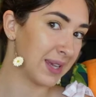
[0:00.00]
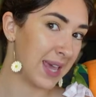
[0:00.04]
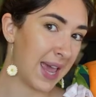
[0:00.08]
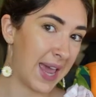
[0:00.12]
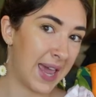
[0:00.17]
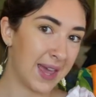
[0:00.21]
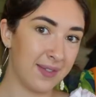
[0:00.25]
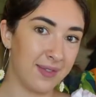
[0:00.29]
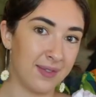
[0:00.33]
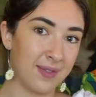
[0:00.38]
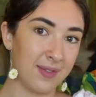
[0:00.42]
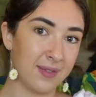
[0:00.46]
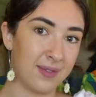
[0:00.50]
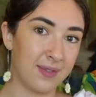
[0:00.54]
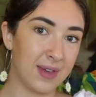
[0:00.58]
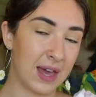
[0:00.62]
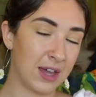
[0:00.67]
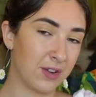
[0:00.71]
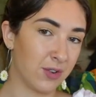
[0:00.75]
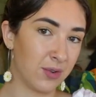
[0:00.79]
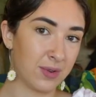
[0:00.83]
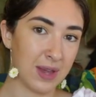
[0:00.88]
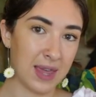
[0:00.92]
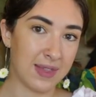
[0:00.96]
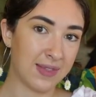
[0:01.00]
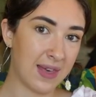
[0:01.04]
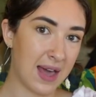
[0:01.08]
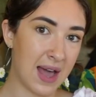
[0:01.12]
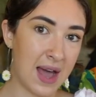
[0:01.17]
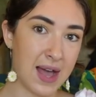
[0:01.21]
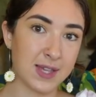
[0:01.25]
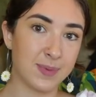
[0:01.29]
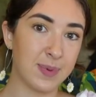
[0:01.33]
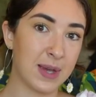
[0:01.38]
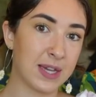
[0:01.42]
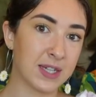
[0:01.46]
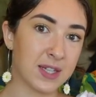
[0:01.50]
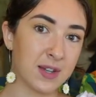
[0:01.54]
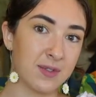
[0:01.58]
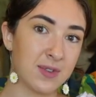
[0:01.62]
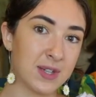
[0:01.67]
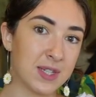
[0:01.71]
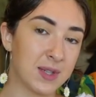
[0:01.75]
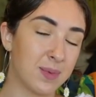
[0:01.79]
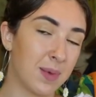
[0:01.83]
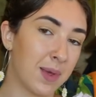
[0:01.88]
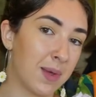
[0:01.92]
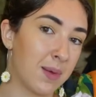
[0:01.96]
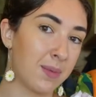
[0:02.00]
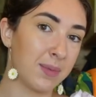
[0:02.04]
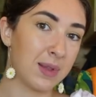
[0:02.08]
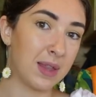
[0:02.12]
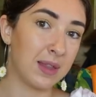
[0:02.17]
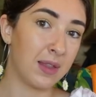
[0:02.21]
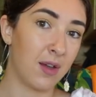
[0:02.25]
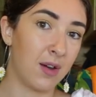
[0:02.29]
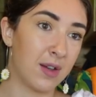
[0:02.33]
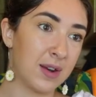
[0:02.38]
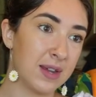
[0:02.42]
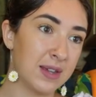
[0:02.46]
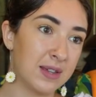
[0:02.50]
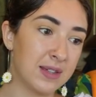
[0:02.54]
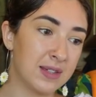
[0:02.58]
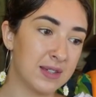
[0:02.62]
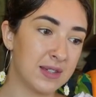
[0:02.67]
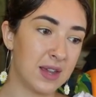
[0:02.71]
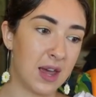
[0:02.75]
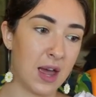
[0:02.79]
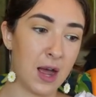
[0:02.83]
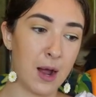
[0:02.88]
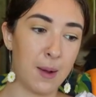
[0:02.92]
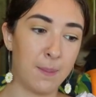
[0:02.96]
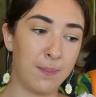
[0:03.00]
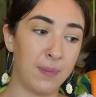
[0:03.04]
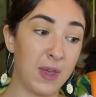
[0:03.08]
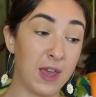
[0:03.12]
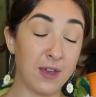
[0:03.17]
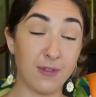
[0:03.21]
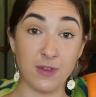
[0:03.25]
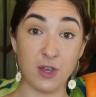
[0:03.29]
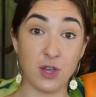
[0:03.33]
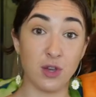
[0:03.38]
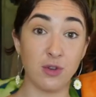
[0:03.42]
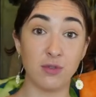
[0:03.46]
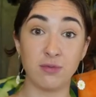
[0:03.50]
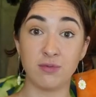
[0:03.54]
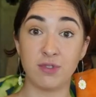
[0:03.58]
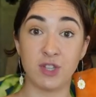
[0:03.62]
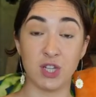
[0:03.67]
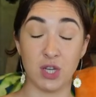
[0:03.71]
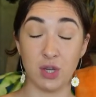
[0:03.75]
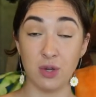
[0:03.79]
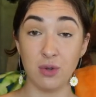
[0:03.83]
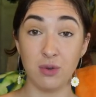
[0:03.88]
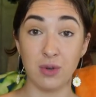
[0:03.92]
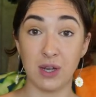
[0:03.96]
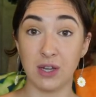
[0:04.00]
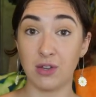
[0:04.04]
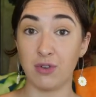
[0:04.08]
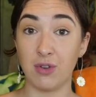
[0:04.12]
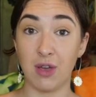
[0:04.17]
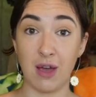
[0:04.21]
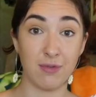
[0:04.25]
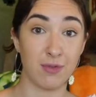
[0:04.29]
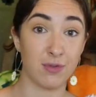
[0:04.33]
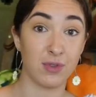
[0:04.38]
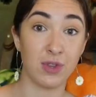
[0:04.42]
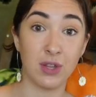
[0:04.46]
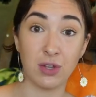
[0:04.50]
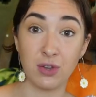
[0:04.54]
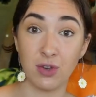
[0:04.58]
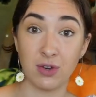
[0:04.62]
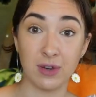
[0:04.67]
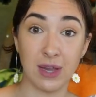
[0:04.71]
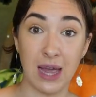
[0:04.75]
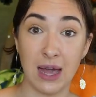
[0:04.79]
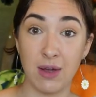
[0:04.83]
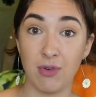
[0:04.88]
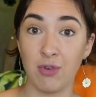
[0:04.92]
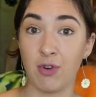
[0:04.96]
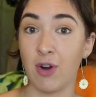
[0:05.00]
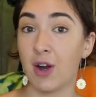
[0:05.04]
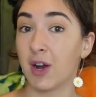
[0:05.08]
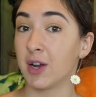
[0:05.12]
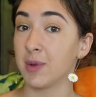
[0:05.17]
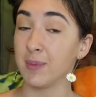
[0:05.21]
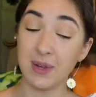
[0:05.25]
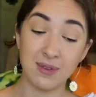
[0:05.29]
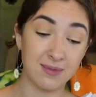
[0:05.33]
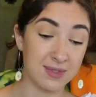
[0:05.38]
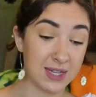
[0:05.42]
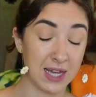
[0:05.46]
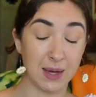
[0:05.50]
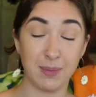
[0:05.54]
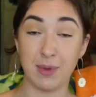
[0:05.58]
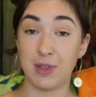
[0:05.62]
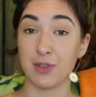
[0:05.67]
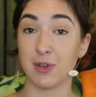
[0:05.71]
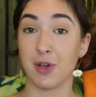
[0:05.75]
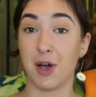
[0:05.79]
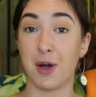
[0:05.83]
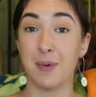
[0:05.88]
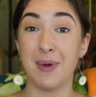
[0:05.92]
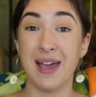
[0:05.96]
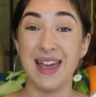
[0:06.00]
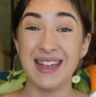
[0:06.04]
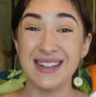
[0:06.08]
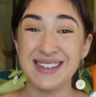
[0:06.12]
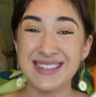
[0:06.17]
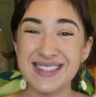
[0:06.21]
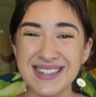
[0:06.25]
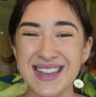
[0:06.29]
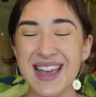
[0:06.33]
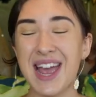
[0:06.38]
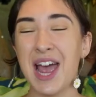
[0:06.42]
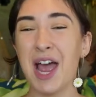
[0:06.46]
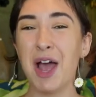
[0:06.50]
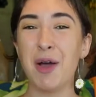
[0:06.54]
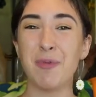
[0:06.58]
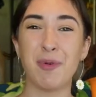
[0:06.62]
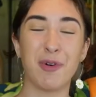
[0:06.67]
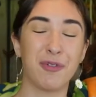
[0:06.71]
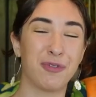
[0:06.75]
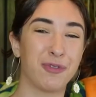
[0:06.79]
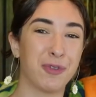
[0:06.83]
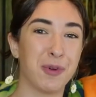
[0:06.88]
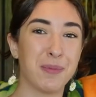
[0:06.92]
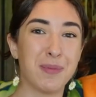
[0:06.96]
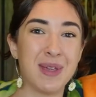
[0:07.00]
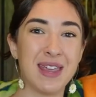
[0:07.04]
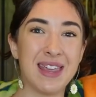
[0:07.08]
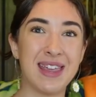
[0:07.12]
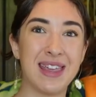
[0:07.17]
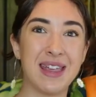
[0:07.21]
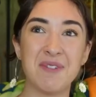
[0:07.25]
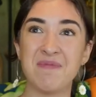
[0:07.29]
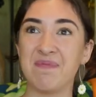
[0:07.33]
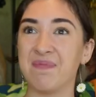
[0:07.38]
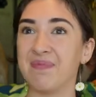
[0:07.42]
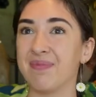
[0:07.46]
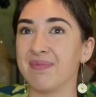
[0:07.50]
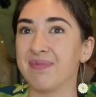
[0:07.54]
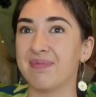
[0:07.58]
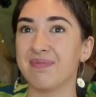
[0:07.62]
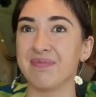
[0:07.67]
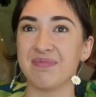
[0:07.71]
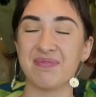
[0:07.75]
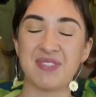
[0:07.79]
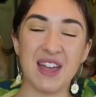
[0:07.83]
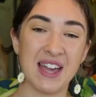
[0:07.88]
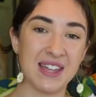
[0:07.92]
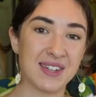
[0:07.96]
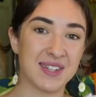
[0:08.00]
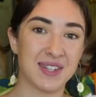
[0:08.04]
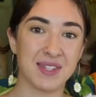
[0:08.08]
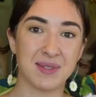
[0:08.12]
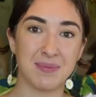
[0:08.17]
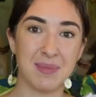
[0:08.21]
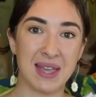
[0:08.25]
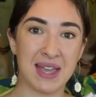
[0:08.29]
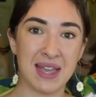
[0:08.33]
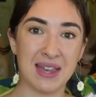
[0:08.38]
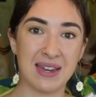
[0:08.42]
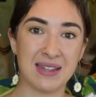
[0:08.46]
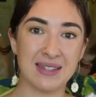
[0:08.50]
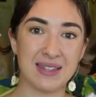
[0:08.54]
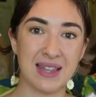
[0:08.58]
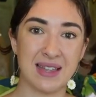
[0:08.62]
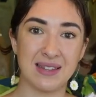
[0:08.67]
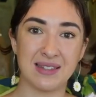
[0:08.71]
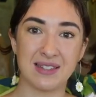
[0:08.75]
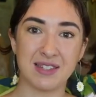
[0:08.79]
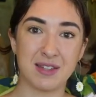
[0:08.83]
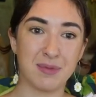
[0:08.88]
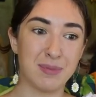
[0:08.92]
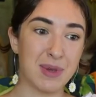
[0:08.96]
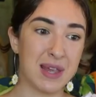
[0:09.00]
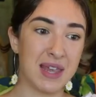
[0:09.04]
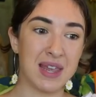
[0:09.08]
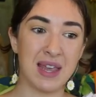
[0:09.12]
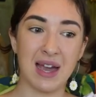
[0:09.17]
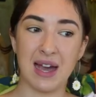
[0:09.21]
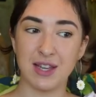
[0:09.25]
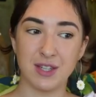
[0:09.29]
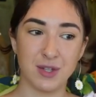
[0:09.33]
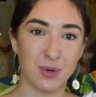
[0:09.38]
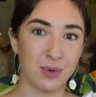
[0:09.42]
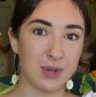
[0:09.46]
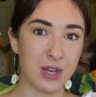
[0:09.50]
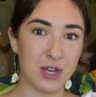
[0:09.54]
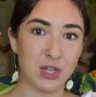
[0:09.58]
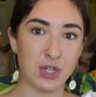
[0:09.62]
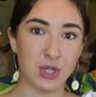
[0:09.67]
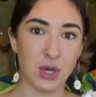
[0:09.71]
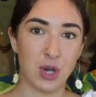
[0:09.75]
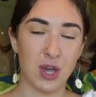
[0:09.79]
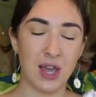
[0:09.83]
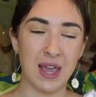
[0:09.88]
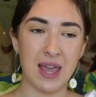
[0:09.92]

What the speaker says: get that aspect of it, to be completely honest. If you do and you have a really good counter argument, tell me in the comments. But for me, that doesn't make any sense to me. I don't enjoy